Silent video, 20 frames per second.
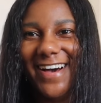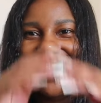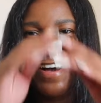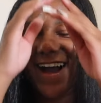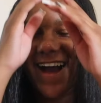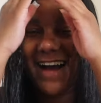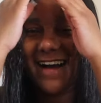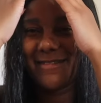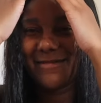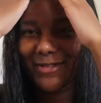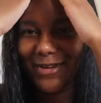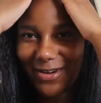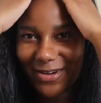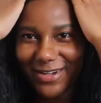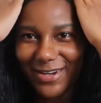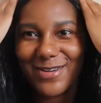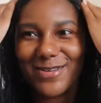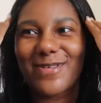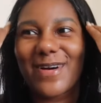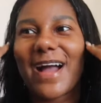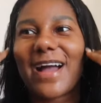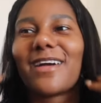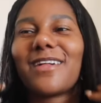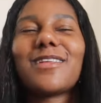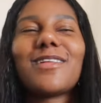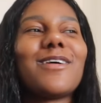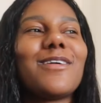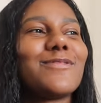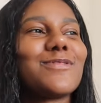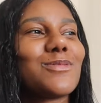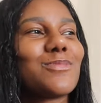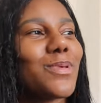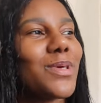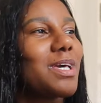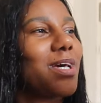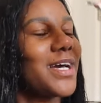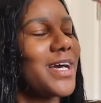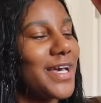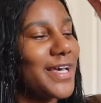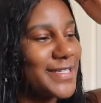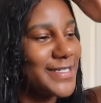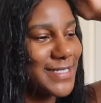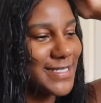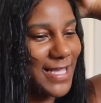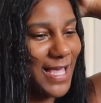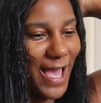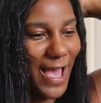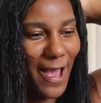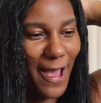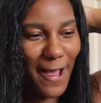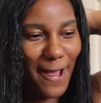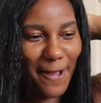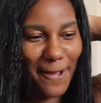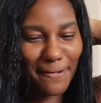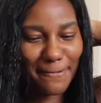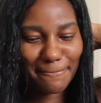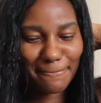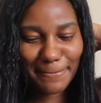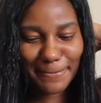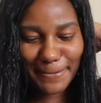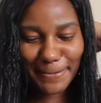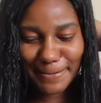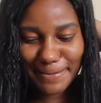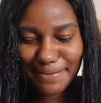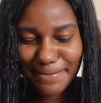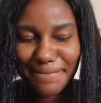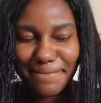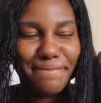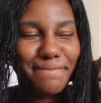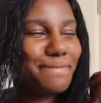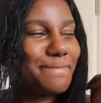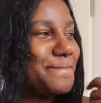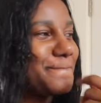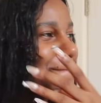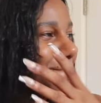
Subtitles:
I'm not going to wear gloves because I